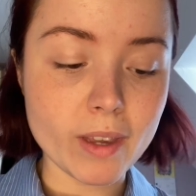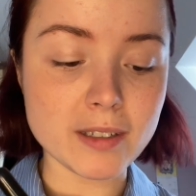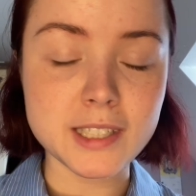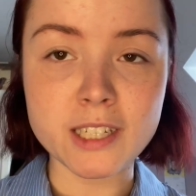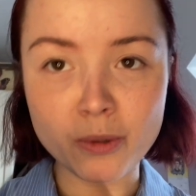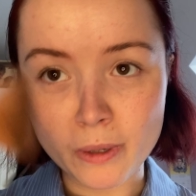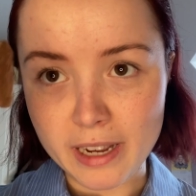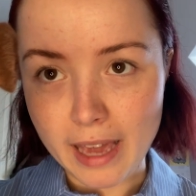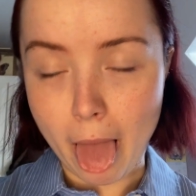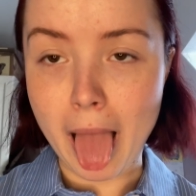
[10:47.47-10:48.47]
Does
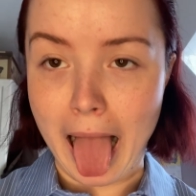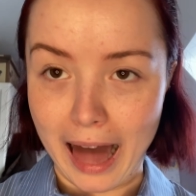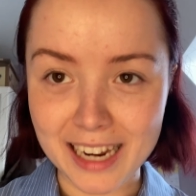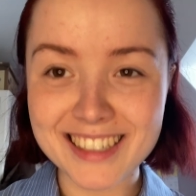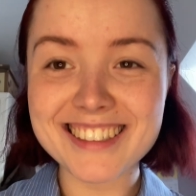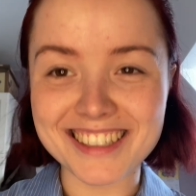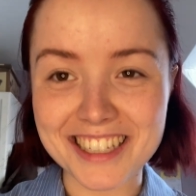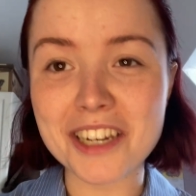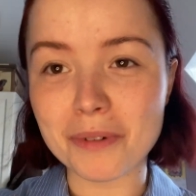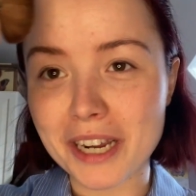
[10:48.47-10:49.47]

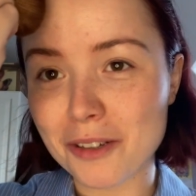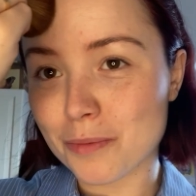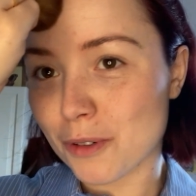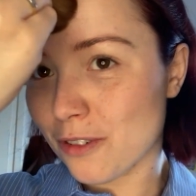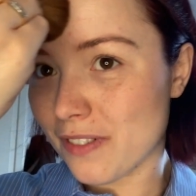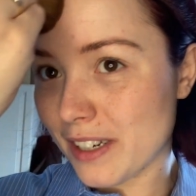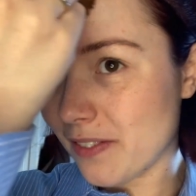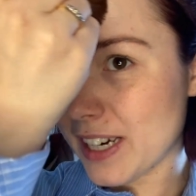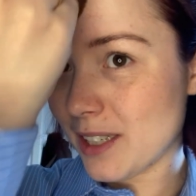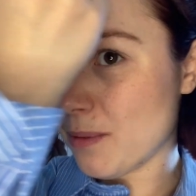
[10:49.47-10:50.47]
anyone else pull a funny
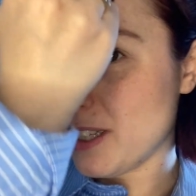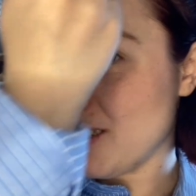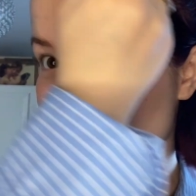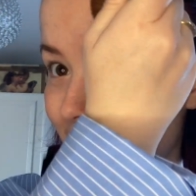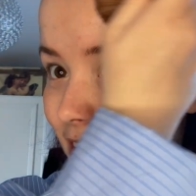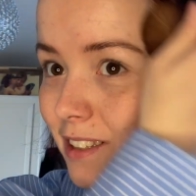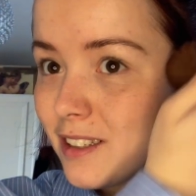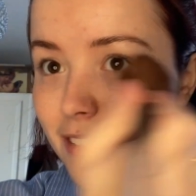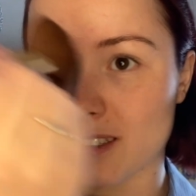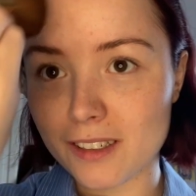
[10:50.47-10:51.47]
face when they do this?
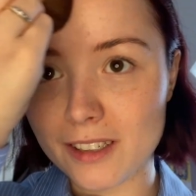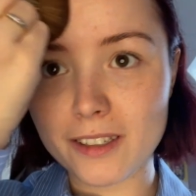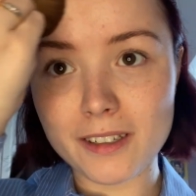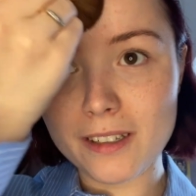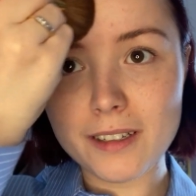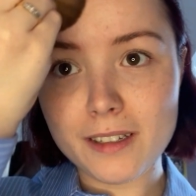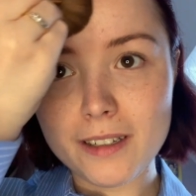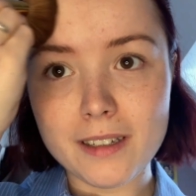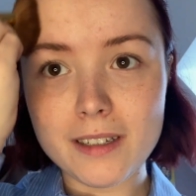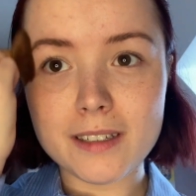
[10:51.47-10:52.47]
Because I do.
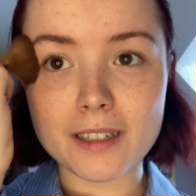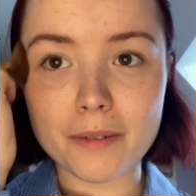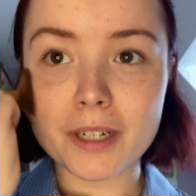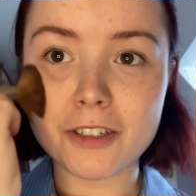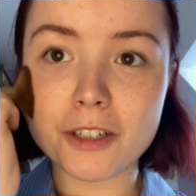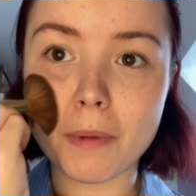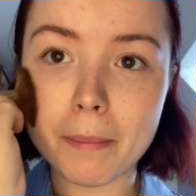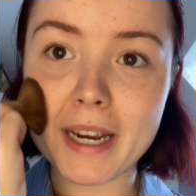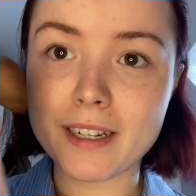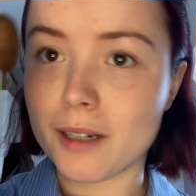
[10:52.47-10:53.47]
It's like when I do my
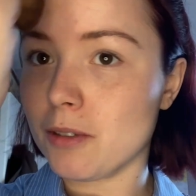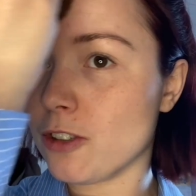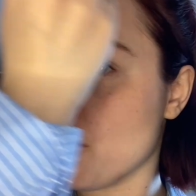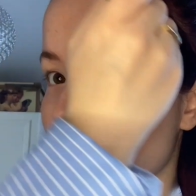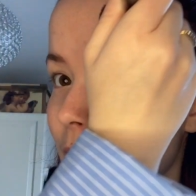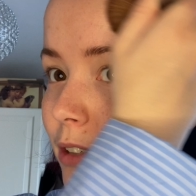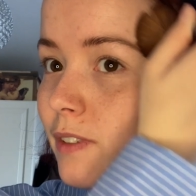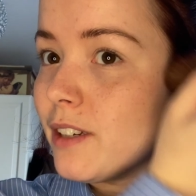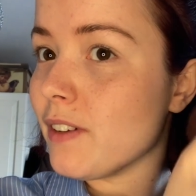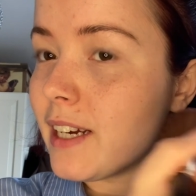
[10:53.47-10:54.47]
makeup, I just pull these
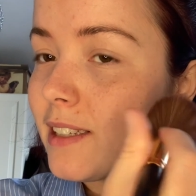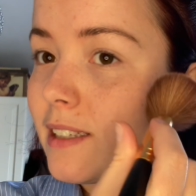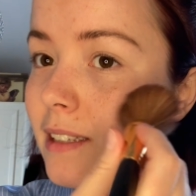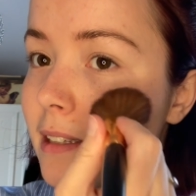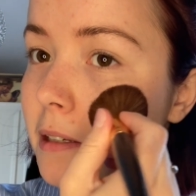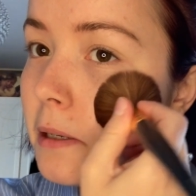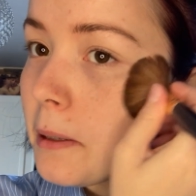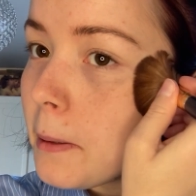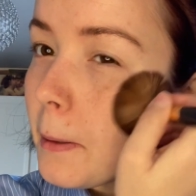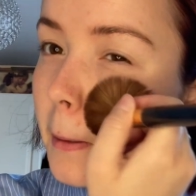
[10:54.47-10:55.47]
funny faces.
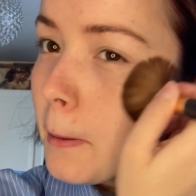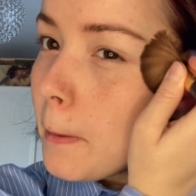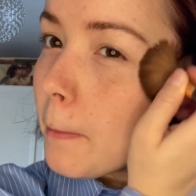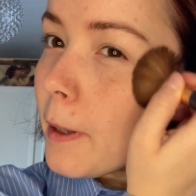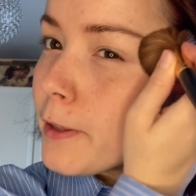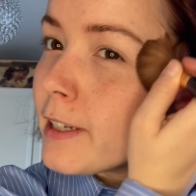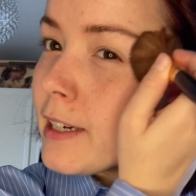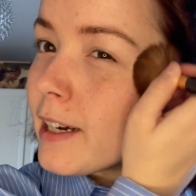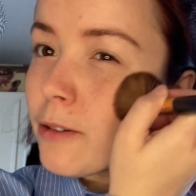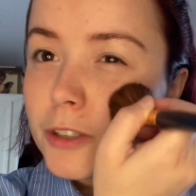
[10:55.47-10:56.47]
But I think
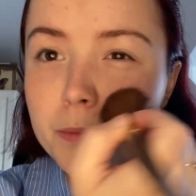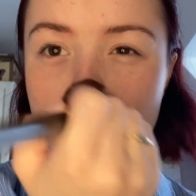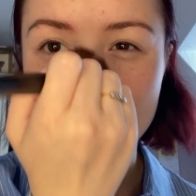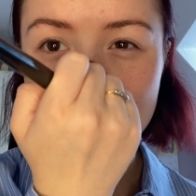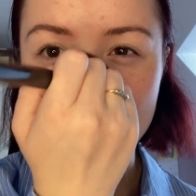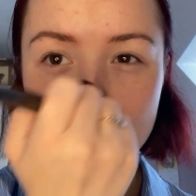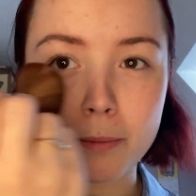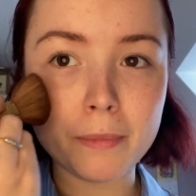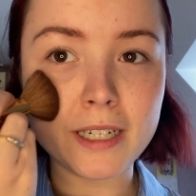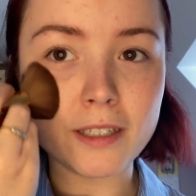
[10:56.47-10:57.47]
it helps you put the makeup
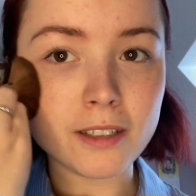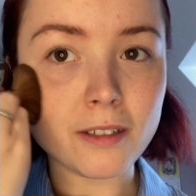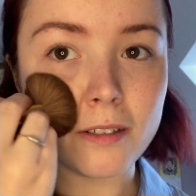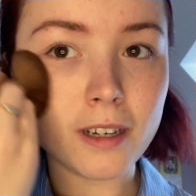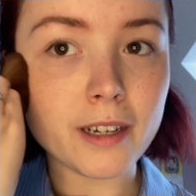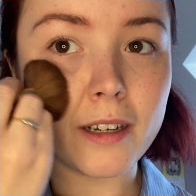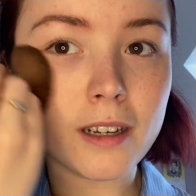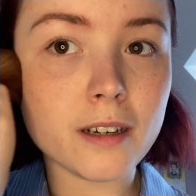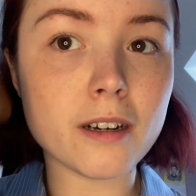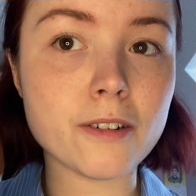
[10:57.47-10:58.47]
on better, so it's like
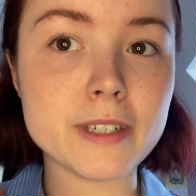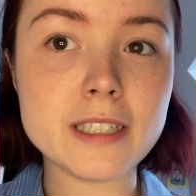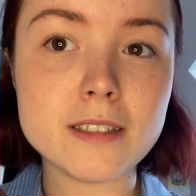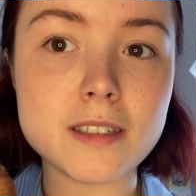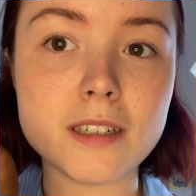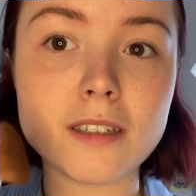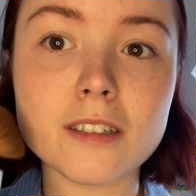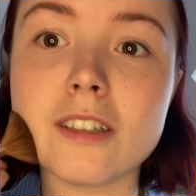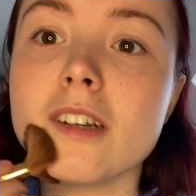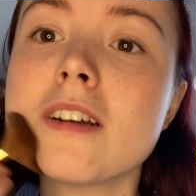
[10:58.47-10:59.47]
our
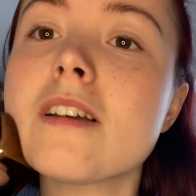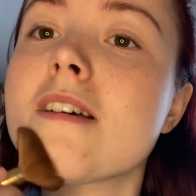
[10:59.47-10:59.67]
instinct, you know?